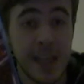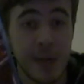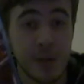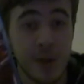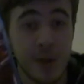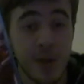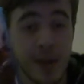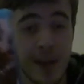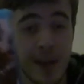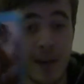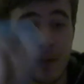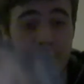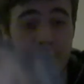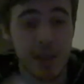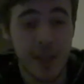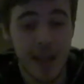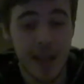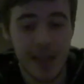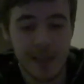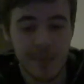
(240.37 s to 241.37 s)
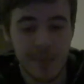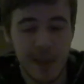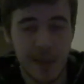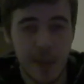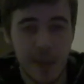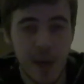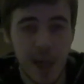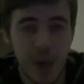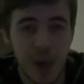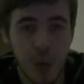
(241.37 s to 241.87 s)
check this one out. So yeah, that's been
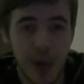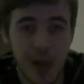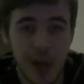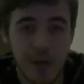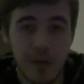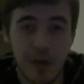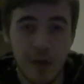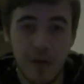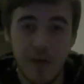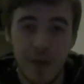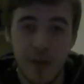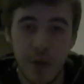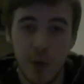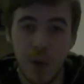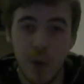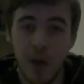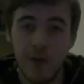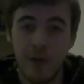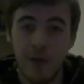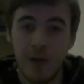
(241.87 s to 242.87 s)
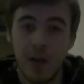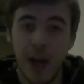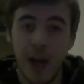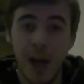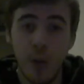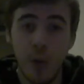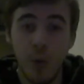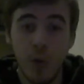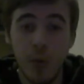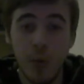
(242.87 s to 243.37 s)
my quick review of
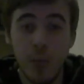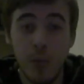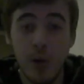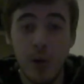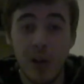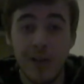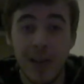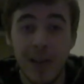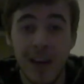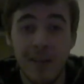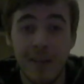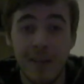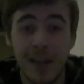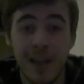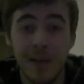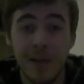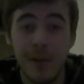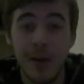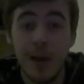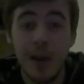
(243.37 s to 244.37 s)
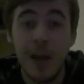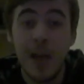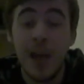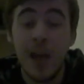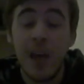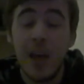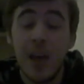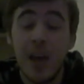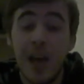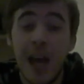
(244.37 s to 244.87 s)
Gun Woman. If you
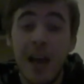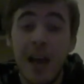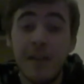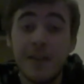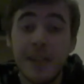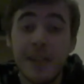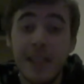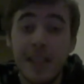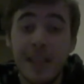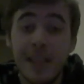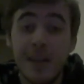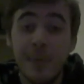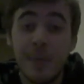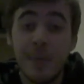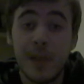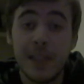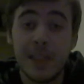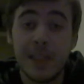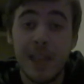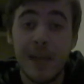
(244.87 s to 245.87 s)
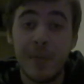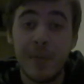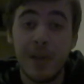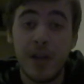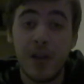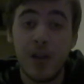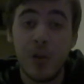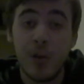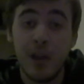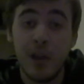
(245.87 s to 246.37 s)
have seen it, please let me
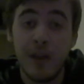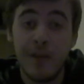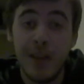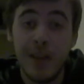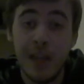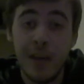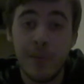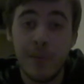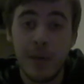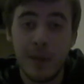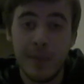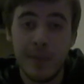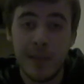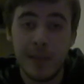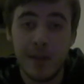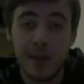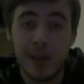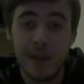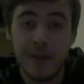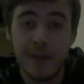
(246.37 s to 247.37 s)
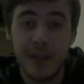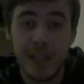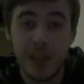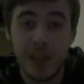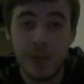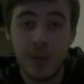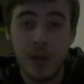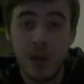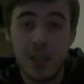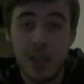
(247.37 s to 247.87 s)
know what you think. But in the meantime,
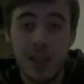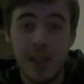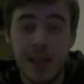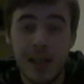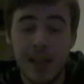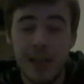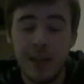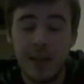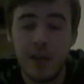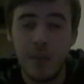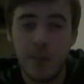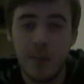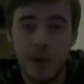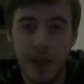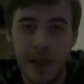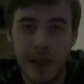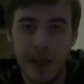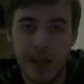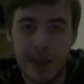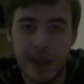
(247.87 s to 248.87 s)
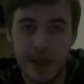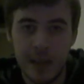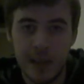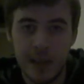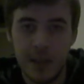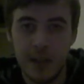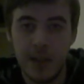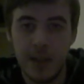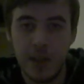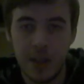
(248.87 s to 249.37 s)
thanks for watching and goodbye.
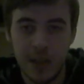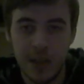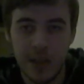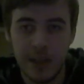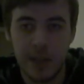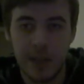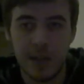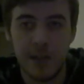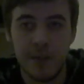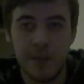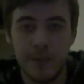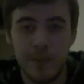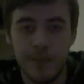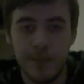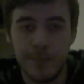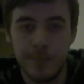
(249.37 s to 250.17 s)
Cheers.